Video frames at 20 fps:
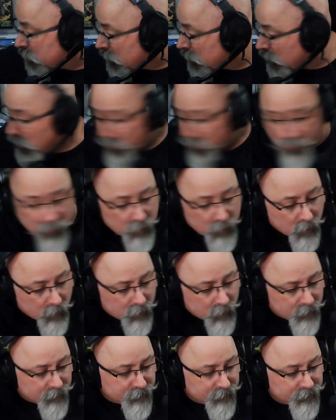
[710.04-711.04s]
Cool.
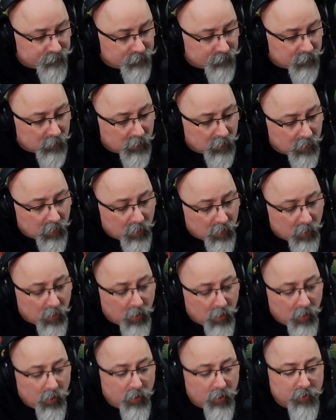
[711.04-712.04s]

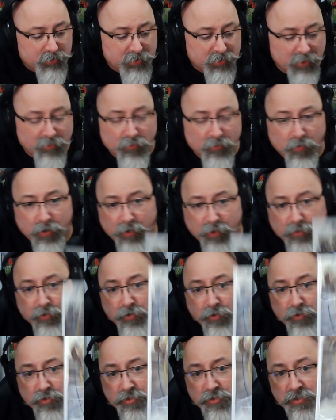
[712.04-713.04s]
There's another one of
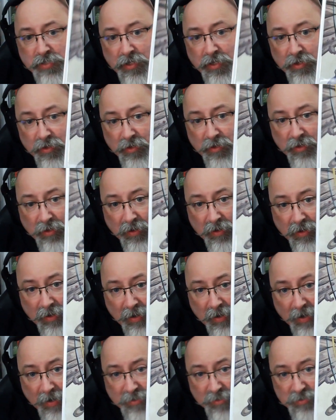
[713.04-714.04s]
those
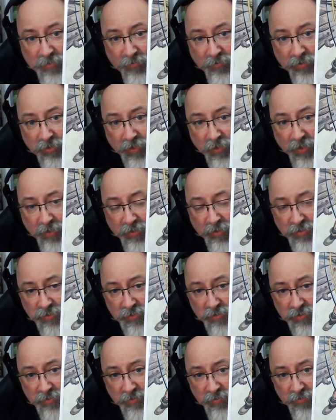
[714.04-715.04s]
Acts of Helena's.